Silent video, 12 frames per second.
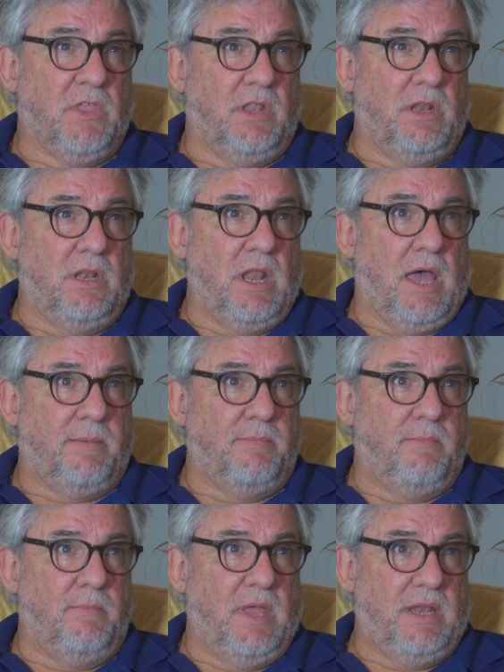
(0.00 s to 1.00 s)
Not
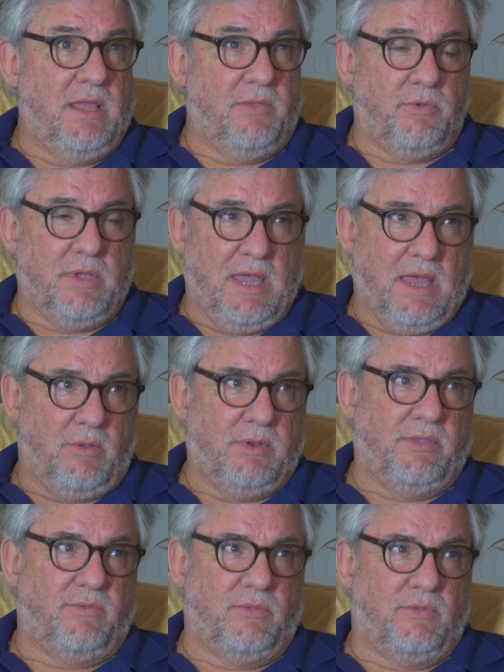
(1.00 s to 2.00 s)
many other
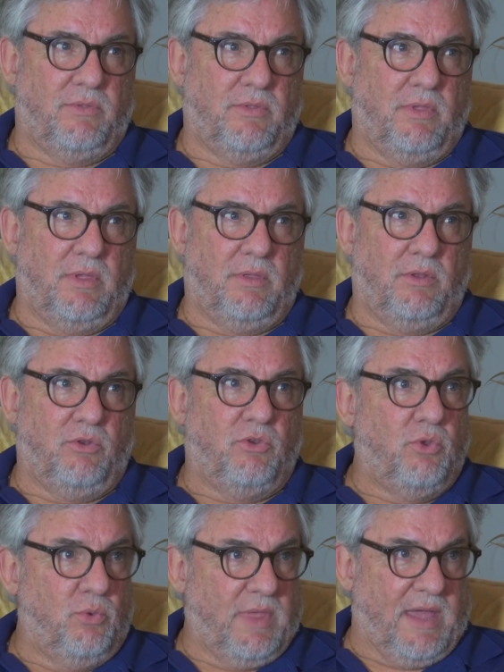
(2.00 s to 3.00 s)
counties
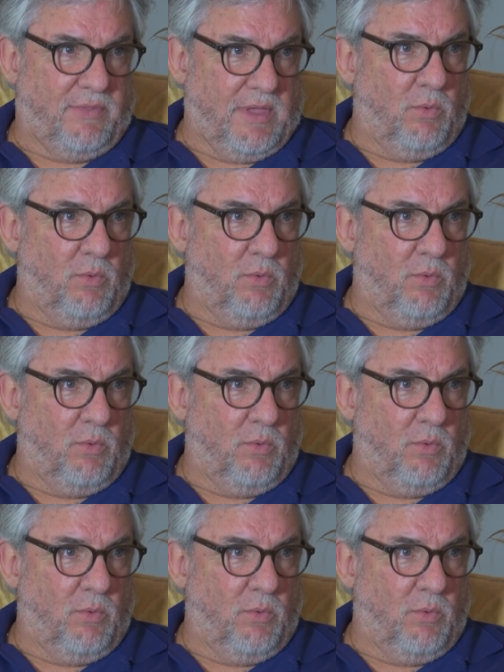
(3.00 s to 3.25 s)
do that.